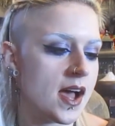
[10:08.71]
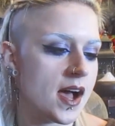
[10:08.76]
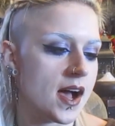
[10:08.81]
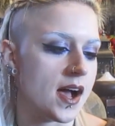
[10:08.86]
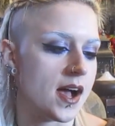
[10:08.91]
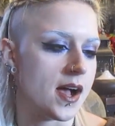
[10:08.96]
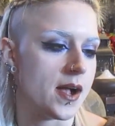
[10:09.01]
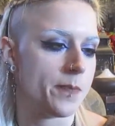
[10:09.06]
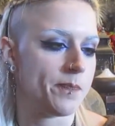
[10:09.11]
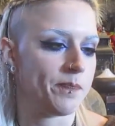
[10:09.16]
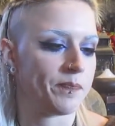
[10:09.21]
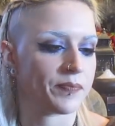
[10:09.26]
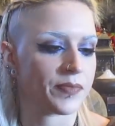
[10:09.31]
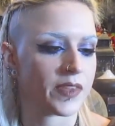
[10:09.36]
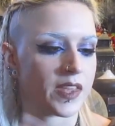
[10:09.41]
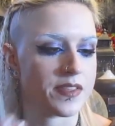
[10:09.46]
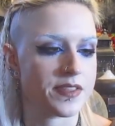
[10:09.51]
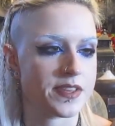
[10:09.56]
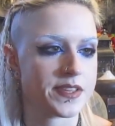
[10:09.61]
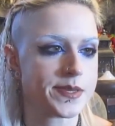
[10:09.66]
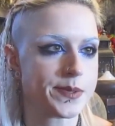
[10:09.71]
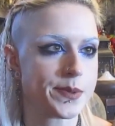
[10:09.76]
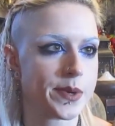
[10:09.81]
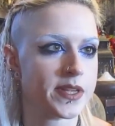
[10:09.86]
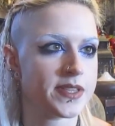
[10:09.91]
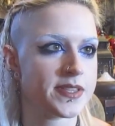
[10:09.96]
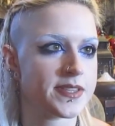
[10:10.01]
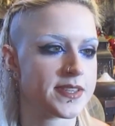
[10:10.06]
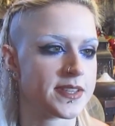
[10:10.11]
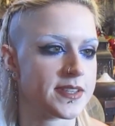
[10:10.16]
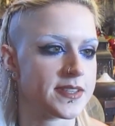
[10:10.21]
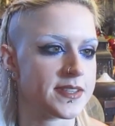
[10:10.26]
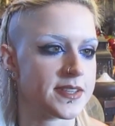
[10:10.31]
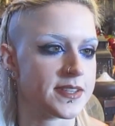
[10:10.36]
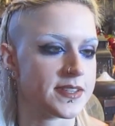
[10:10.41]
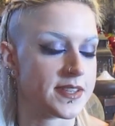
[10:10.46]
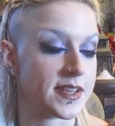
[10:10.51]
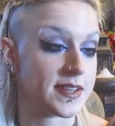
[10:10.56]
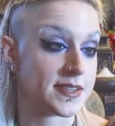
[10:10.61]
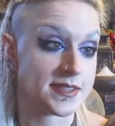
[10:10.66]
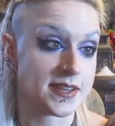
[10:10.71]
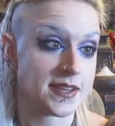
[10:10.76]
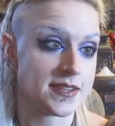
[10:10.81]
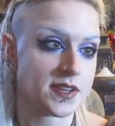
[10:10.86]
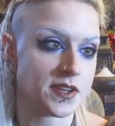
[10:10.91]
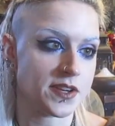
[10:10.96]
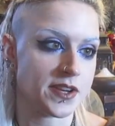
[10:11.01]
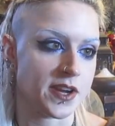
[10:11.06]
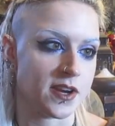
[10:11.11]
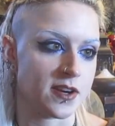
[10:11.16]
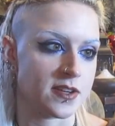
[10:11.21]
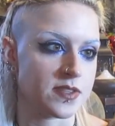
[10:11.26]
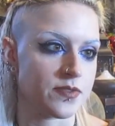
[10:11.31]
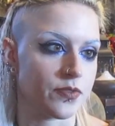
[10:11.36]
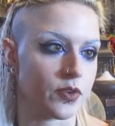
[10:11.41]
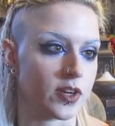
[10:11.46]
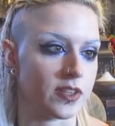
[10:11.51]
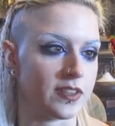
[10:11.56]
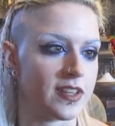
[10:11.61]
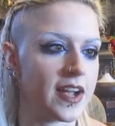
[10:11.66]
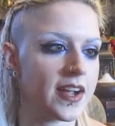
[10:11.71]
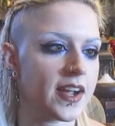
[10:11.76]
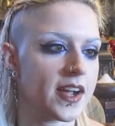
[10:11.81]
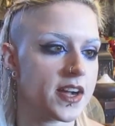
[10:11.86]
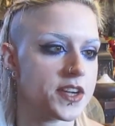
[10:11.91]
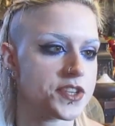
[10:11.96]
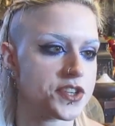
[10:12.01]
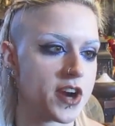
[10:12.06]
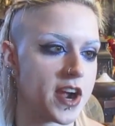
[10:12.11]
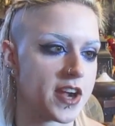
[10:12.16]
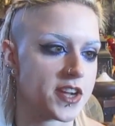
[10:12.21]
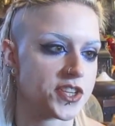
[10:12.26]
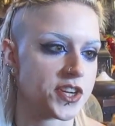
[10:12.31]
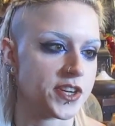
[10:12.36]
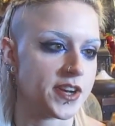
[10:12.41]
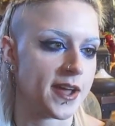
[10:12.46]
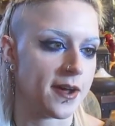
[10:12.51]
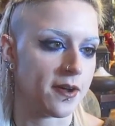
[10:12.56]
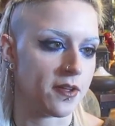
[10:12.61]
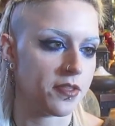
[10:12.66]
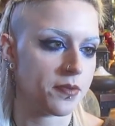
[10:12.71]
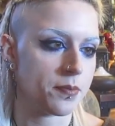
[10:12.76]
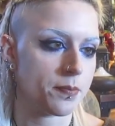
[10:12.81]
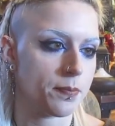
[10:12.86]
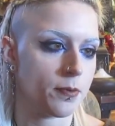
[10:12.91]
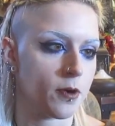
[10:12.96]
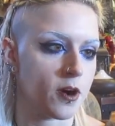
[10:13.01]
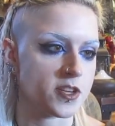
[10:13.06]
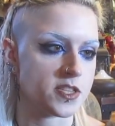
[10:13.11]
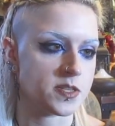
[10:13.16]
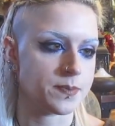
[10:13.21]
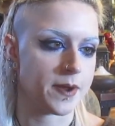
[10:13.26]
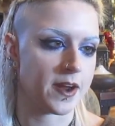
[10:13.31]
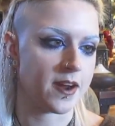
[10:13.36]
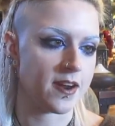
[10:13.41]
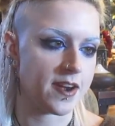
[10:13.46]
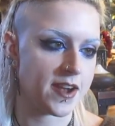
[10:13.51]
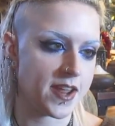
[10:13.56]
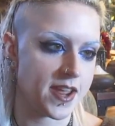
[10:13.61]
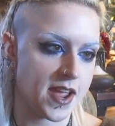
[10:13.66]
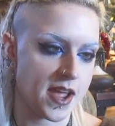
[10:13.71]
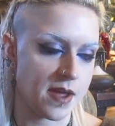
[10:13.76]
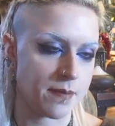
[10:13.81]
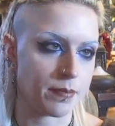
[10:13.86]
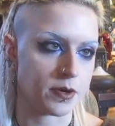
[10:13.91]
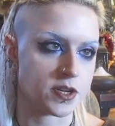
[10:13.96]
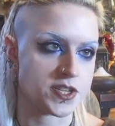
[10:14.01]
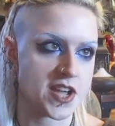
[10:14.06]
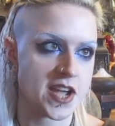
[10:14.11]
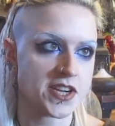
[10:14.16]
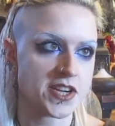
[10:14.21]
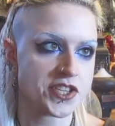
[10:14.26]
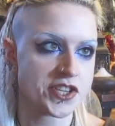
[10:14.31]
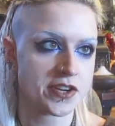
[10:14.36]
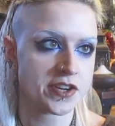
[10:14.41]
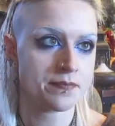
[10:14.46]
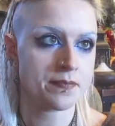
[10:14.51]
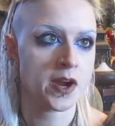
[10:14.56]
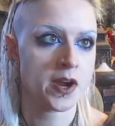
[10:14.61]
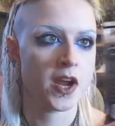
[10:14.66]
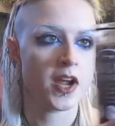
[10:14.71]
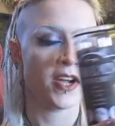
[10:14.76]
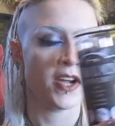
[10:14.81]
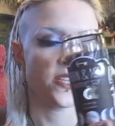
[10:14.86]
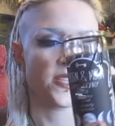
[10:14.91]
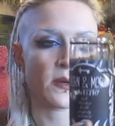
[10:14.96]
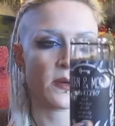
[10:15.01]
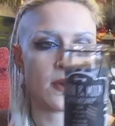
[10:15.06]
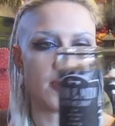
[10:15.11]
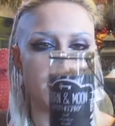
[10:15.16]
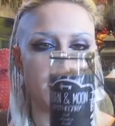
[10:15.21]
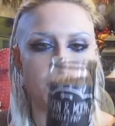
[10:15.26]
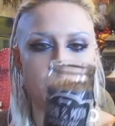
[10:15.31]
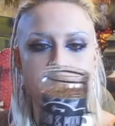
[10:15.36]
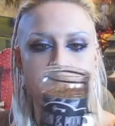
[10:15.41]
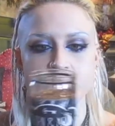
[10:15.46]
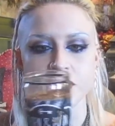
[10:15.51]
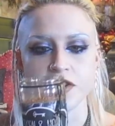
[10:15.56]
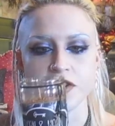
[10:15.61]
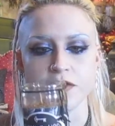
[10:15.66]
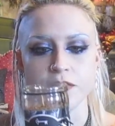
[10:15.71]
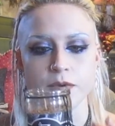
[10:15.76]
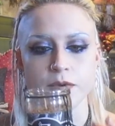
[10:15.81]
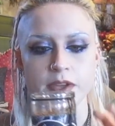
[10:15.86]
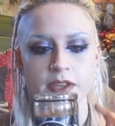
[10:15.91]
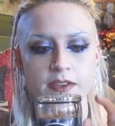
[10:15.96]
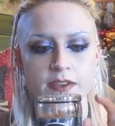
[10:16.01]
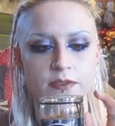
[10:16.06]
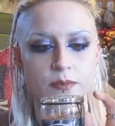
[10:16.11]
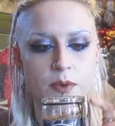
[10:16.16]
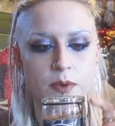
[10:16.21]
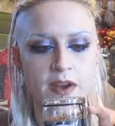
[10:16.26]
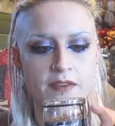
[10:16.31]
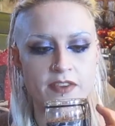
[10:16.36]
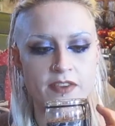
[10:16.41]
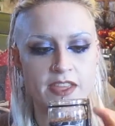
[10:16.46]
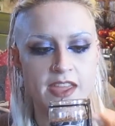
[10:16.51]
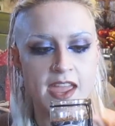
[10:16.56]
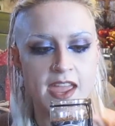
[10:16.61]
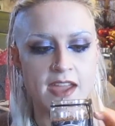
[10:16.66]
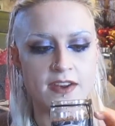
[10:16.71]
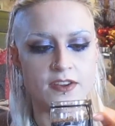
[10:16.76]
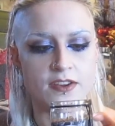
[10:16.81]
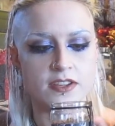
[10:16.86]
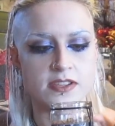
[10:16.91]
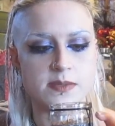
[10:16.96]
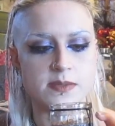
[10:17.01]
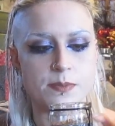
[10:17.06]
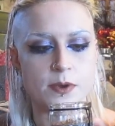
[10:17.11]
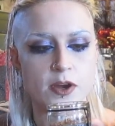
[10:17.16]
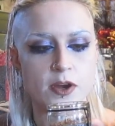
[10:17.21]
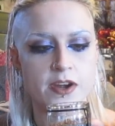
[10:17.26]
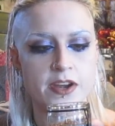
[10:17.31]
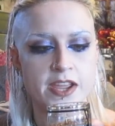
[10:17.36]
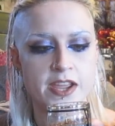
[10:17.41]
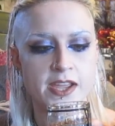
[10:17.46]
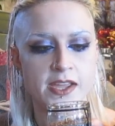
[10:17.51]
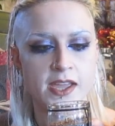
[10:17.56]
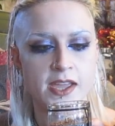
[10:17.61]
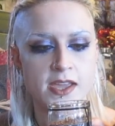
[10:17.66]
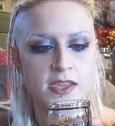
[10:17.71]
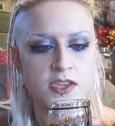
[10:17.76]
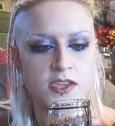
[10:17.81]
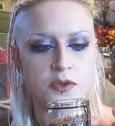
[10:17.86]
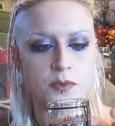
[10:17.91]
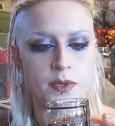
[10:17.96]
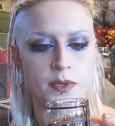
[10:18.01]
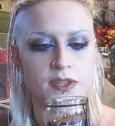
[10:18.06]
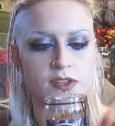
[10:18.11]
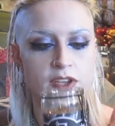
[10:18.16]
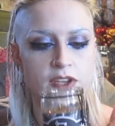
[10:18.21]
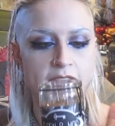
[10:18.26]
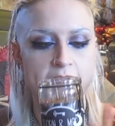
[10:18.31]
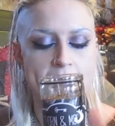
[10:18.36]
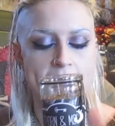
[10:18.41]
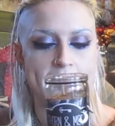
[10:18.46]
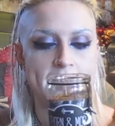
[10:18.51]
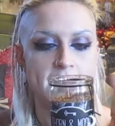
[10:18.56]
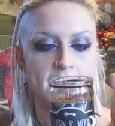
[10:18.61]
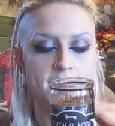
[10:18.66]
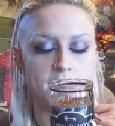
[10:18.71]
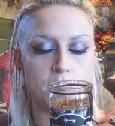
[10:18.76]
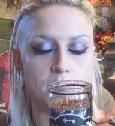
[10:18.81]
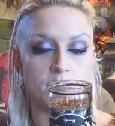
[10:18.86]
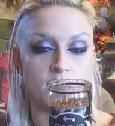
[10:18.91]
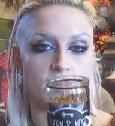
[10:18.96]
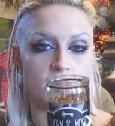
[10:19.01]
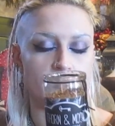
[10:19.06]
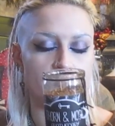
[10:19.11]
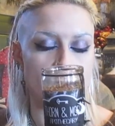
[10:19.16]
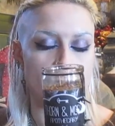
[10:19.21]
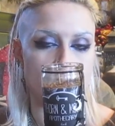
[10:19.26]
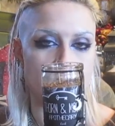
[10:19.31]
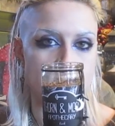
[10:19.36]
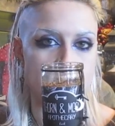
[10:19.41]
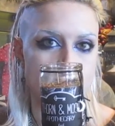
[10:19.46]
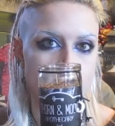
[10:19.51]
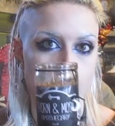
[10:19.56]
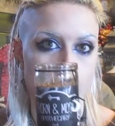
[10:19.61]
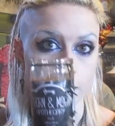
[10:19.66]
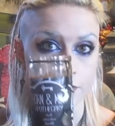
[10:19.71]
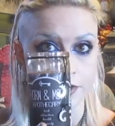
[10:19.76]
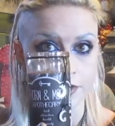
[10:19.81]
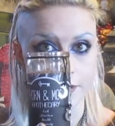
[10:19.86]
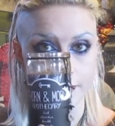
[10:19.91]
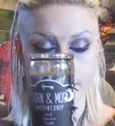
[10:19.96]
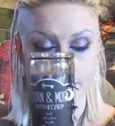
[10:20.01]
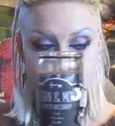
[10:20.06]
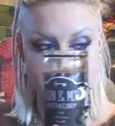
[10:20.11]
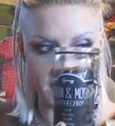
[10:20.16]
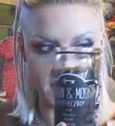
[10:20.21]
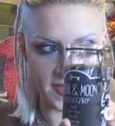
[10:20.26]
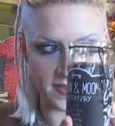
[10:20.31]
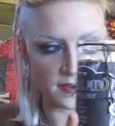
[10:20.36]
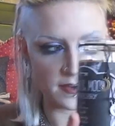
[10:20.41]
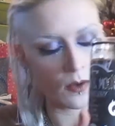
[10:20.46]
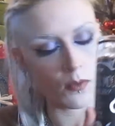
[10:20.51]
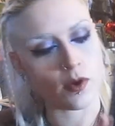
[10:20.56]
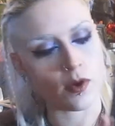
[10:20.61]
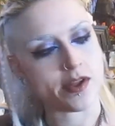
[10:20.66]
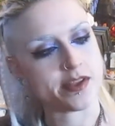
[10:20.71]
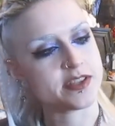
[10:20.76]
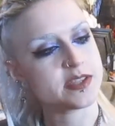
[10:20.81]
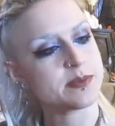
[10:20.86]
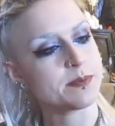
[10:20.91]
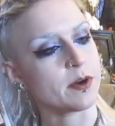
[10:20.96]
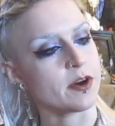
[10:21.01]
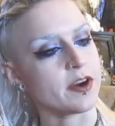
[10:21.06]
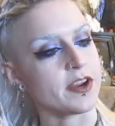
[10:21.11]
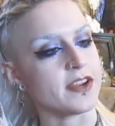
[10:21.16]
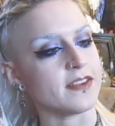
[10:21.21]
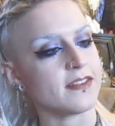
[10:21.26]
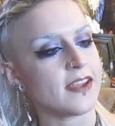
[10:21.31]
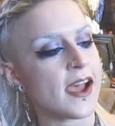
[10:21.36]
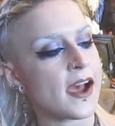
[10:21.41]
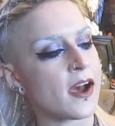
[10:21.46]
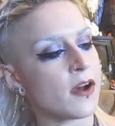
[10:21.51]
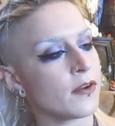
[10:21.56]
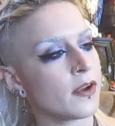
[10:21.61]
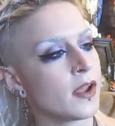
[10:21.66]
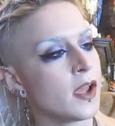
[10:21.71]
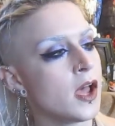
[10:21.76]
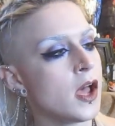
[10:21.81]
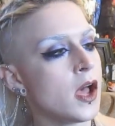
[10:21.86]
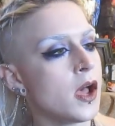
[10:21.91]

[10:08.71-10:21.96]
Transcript: Um, this one, since it, it says on here, it's for luck, attraction, health, prosperity, and protection. So what you would do is whenever the candle is burning, you would look at it and you would just focus on your intent while it's burning down.